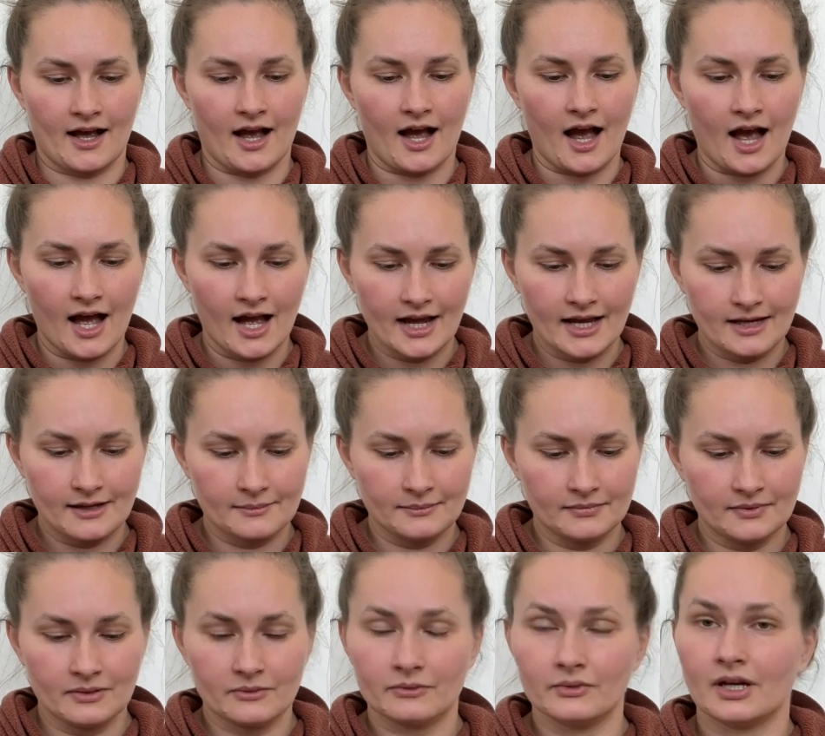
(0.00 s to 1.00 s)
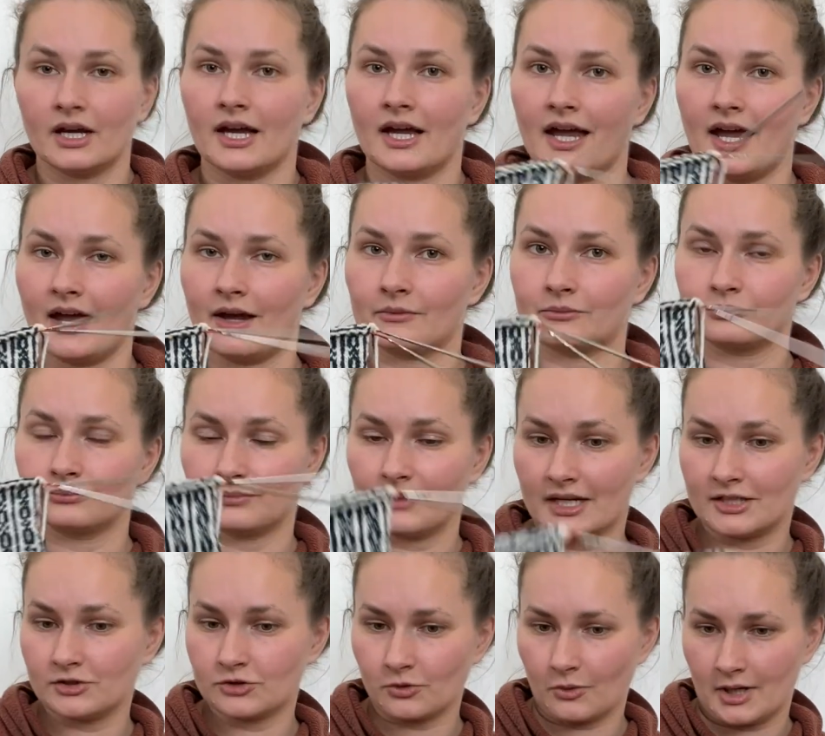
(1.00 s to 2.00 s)
I'm
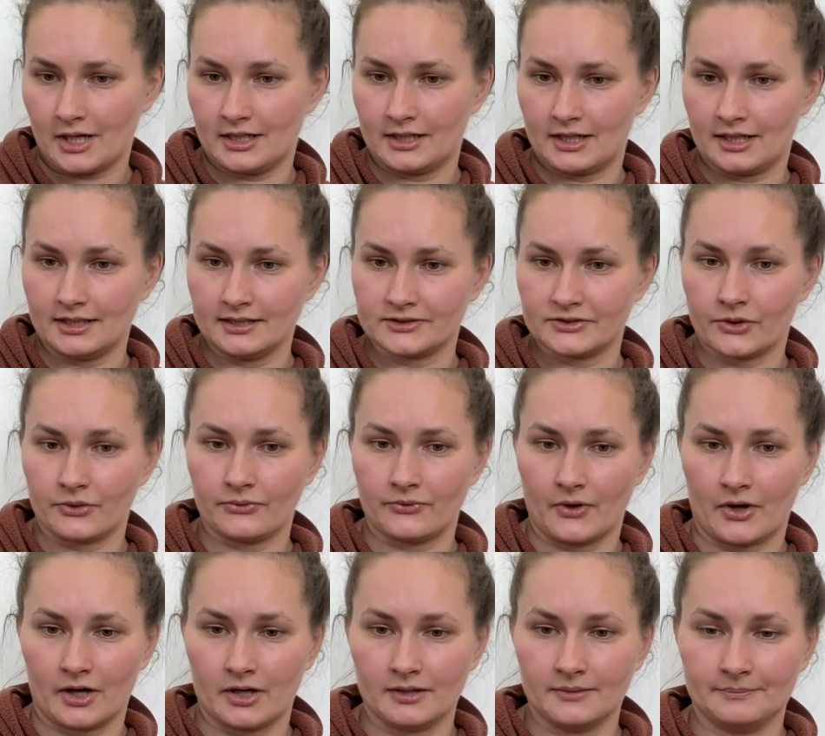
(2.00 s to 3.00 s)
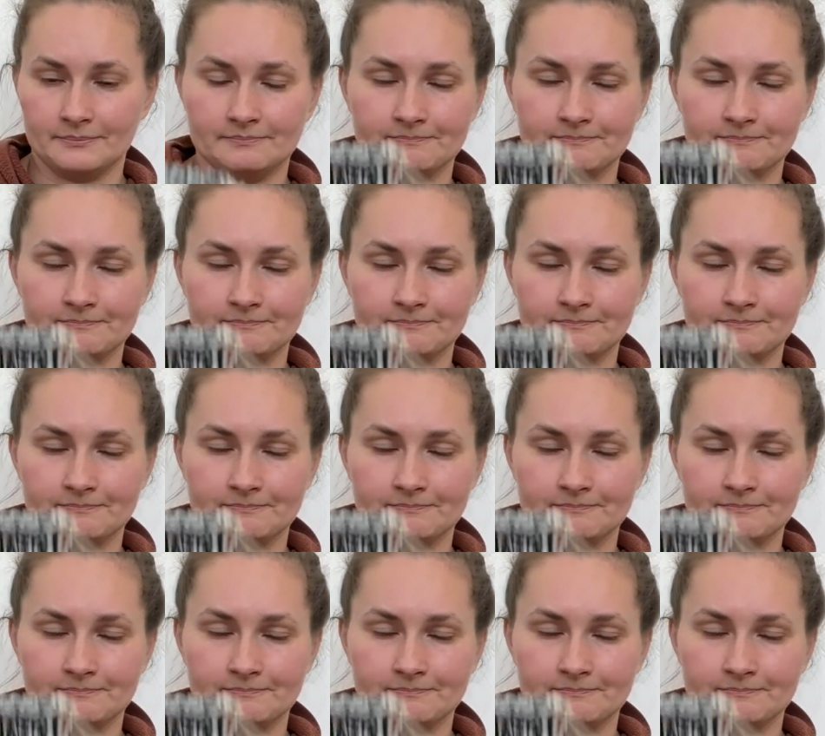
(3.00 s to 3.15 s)
enjoying it so far.